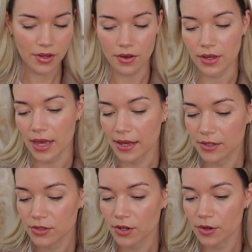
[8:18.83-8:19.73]
Okay,
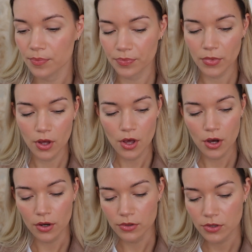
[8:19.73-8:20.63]
so
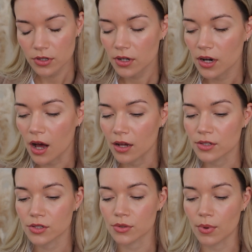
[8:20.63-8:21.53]
onto the
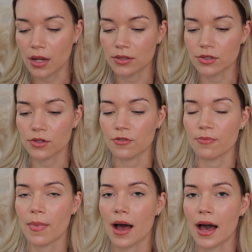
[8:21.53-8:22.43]
last ones of
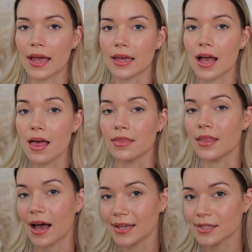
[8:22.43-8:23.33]
my
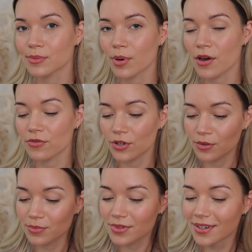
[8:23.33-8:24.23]
nice
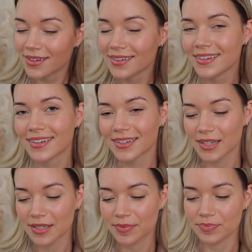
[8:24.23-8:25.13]
perfumes.
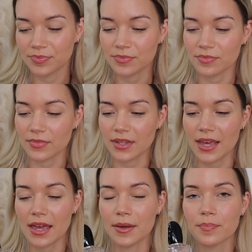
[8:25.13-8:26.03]

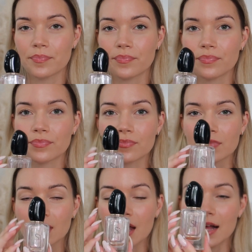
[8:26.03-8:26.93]
Okay,
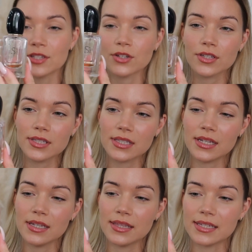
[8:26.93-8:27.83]
as you can
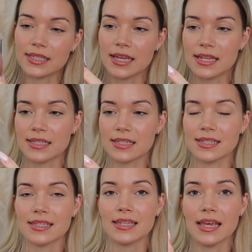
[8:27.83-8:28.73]
see, this is
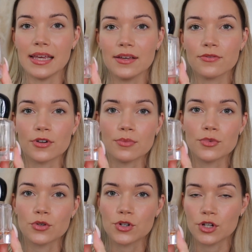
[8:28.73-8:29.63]
C from
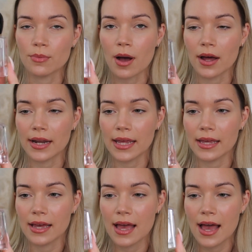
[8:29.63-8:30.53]
Giorgio Armani,
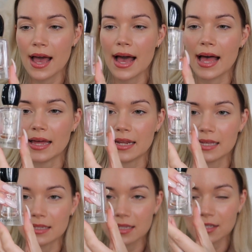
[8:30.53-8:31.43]
and
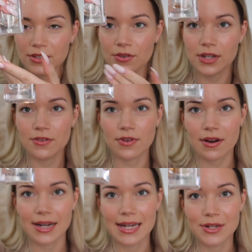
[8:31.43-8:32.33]
there's only
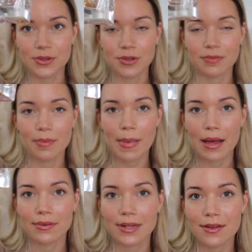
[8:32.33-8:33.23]
very little
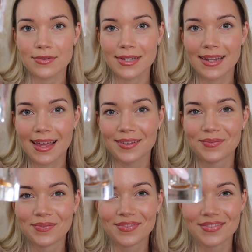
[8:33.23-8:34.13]
amount left
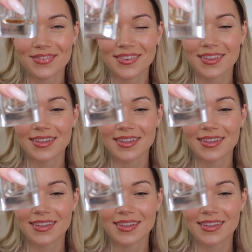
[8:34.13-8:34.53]
in there.